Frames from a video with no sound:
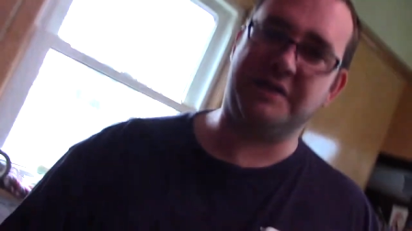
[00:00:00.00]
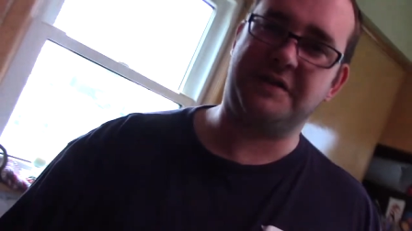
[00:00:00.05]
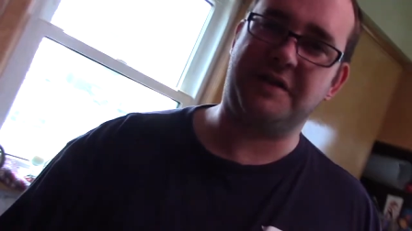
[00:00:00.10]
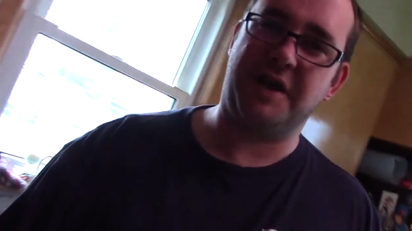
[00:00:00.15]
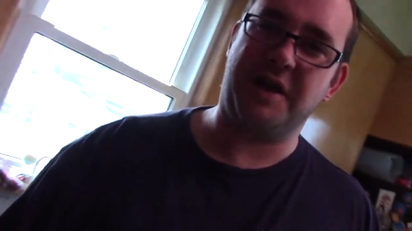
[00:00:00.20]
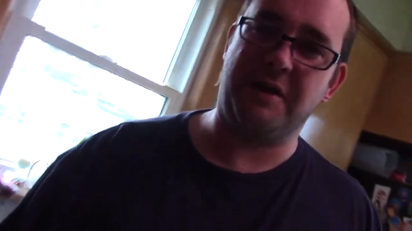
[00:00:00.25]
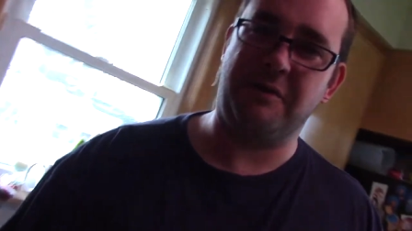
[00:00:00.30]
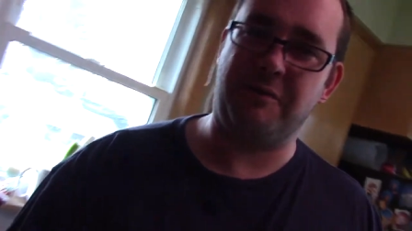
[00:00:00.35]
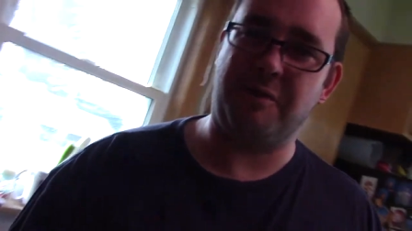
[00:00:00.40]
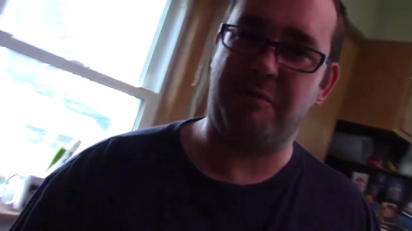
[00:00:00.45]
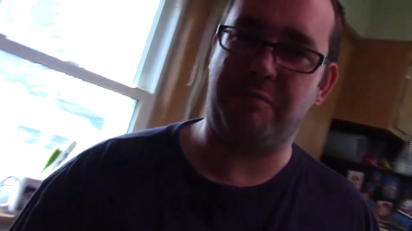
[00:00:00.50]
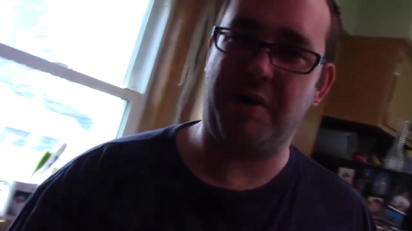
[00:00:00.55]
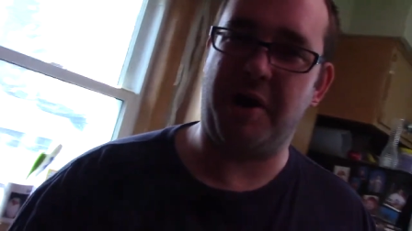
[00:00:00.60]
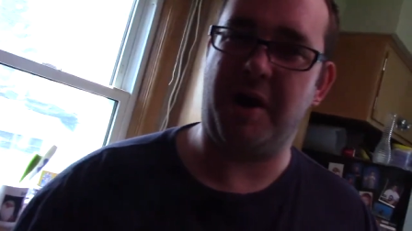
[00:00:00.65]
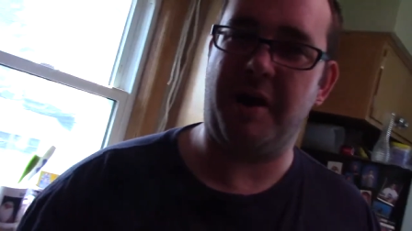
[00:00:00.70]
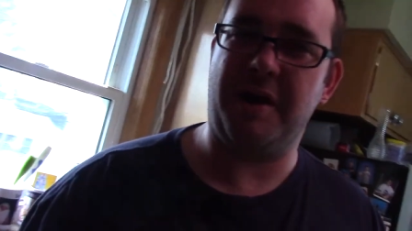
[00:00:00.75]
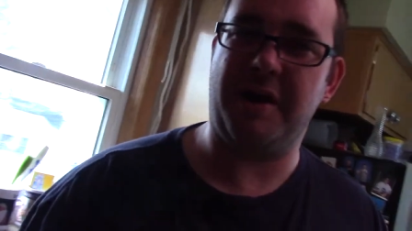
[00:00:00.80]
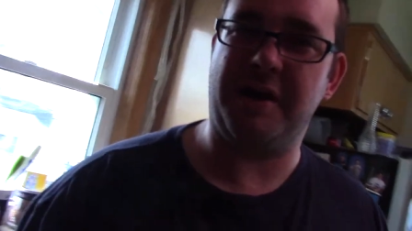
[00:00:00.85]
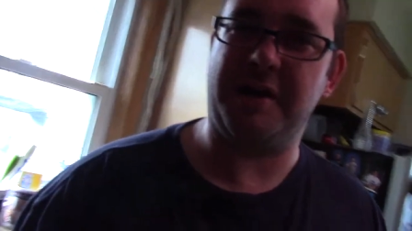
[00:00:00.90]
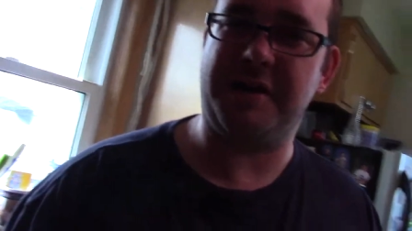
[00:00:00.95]
is they
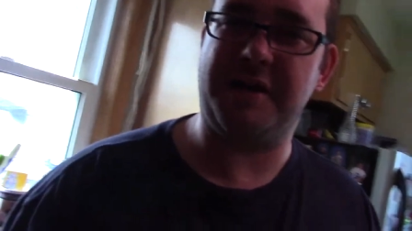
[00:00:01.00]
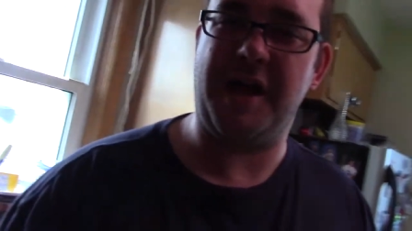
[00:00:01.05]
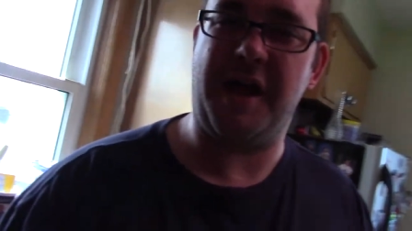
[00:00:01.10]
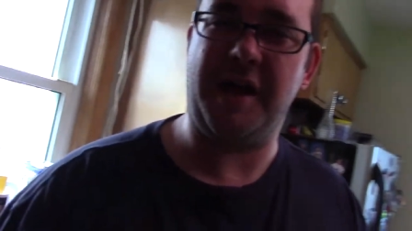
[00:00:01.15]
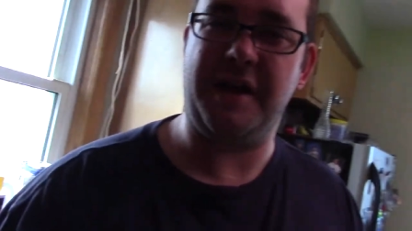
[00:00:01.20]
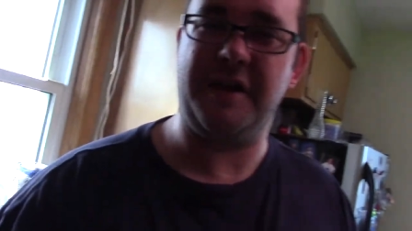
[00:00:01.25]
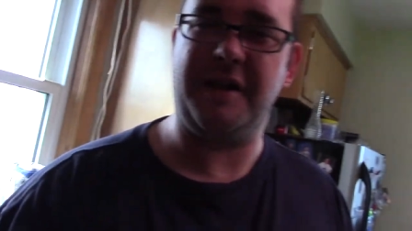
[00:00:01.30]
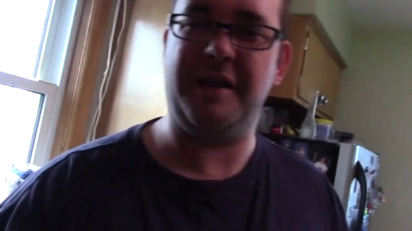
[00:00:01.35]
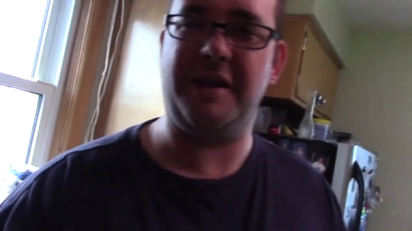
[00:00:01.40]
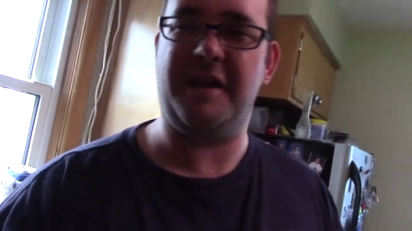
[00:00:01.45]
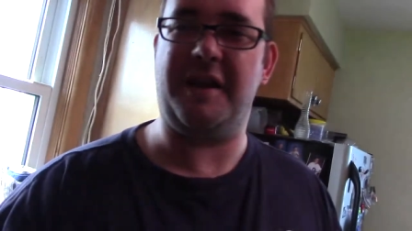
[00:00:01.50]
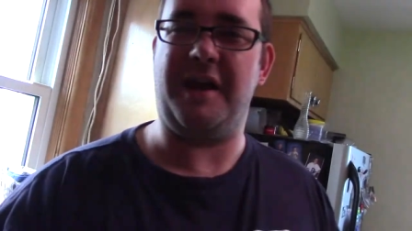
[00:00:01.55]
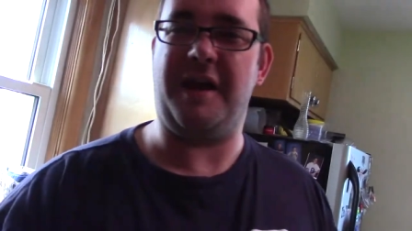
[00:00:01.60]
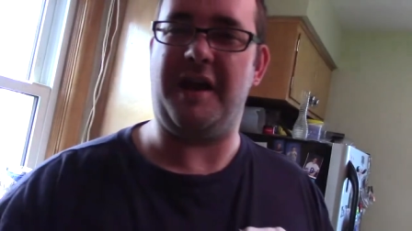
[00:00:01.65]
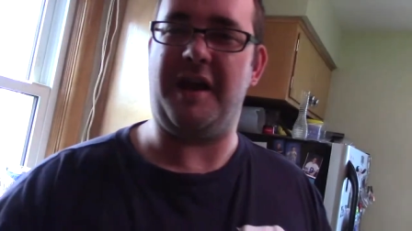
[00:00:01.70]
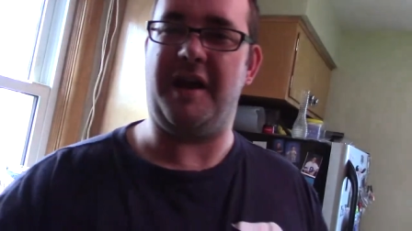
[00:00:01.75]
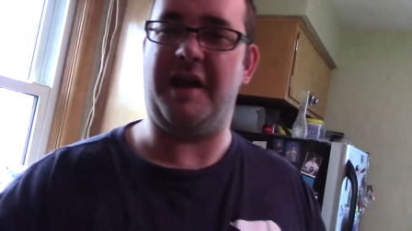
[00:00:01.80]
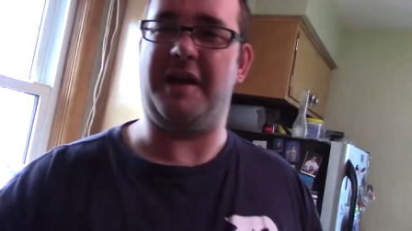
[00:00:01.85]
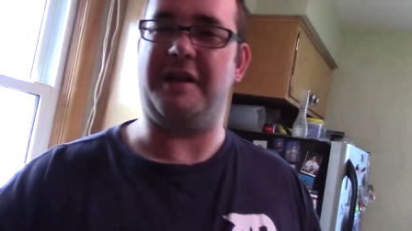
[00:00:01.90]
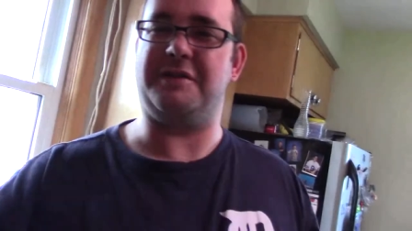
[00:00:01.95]
repaired a tendon
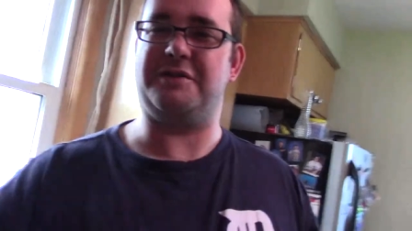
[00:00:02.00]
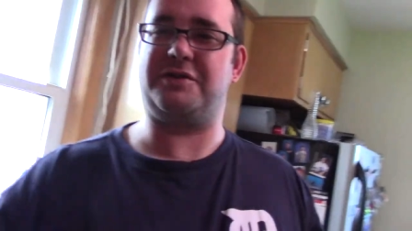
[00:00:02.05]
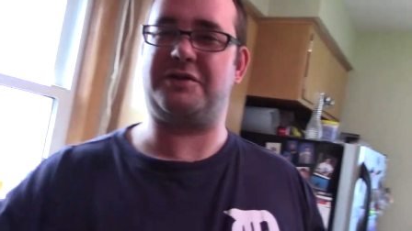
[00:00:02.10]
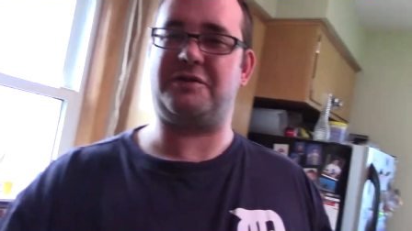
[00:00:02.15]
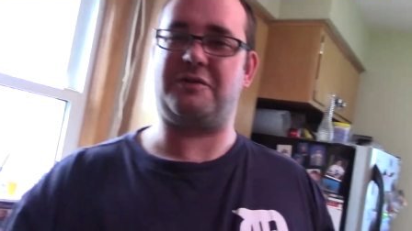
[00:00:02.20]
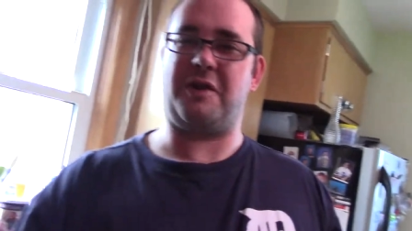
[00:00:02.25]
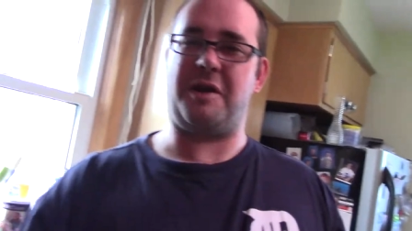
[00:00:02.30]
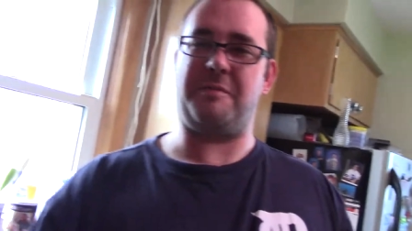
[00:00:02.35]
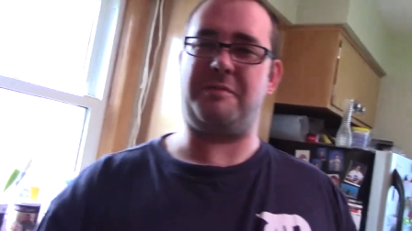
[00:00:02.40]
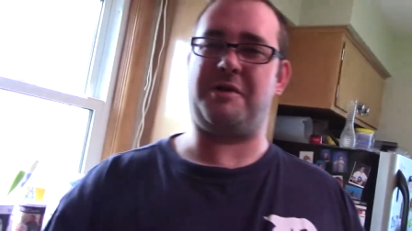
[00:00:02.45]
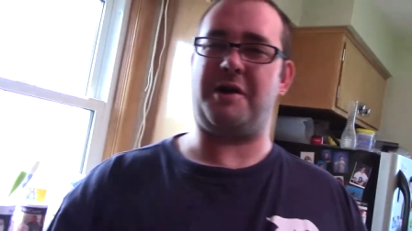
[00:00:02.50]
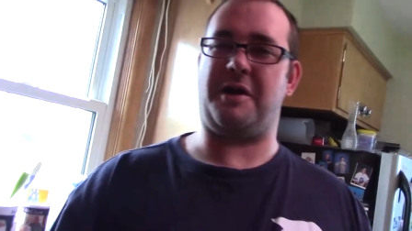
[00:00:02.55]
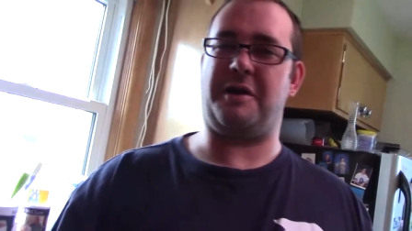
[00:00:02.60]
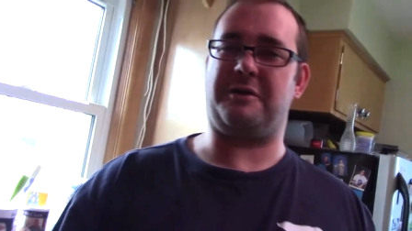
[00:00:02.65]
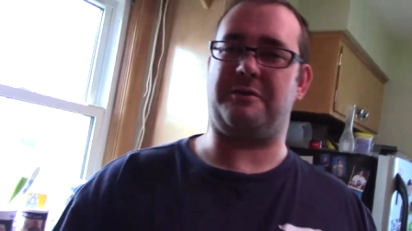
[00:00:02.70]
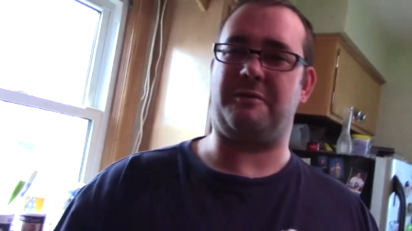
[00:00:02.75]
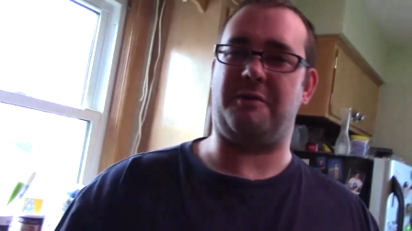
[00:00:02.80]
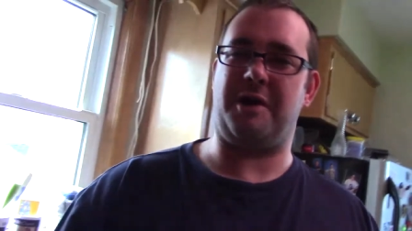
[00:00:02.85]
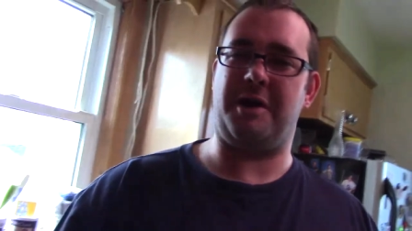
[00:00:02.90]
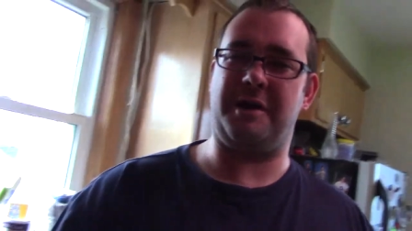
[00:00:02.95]
and scraped
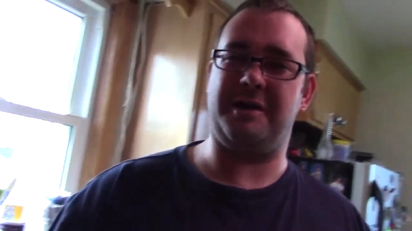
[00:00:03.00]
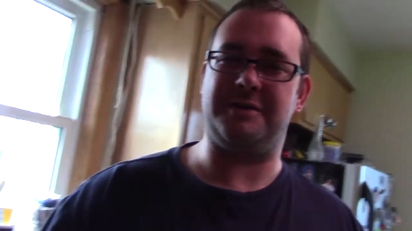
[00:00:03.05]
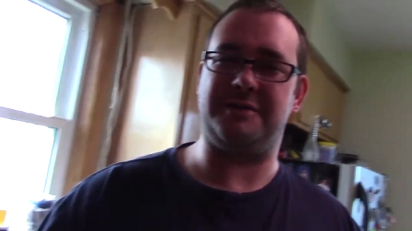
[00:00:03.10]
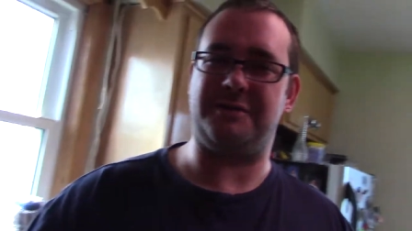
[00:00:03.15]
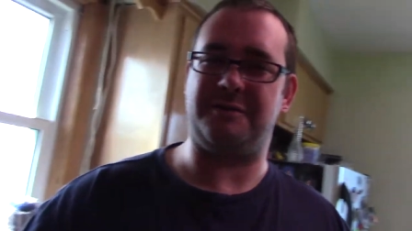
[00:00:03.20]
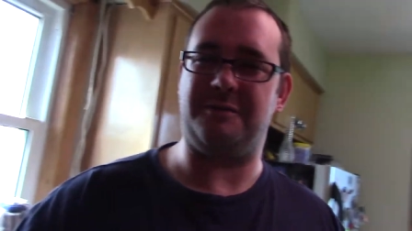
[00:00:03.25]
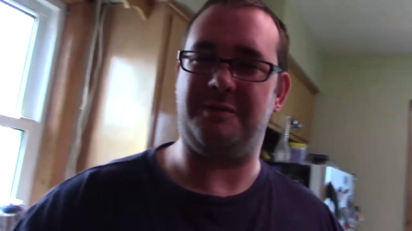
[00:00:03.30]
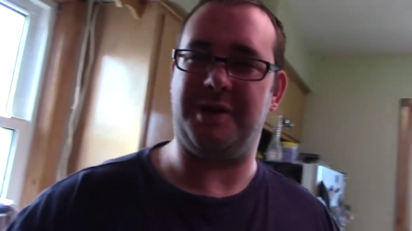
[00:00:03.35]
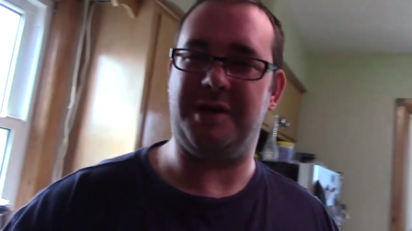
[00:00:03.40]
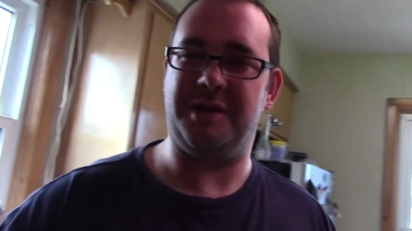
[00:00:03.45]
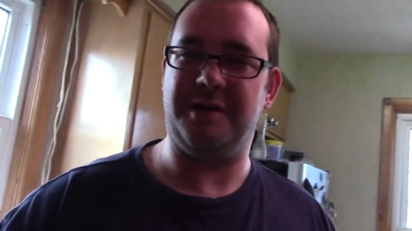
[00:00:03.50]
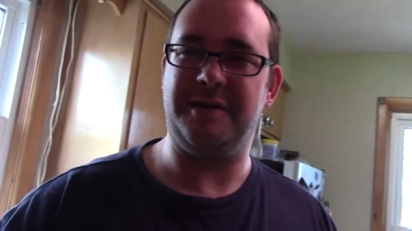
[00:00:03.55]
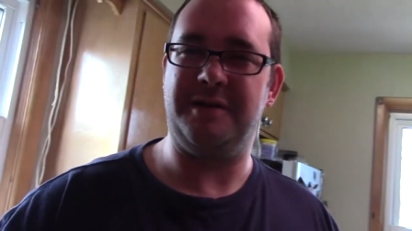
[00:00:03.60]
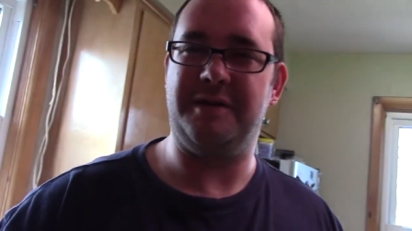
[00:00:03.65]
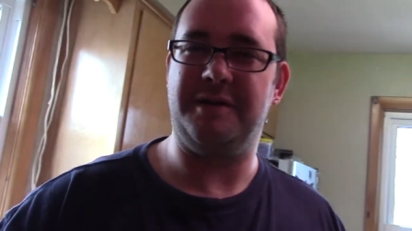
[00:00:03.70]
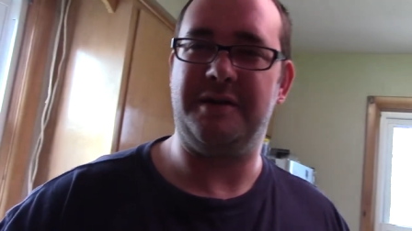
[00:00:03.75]
arthritis away.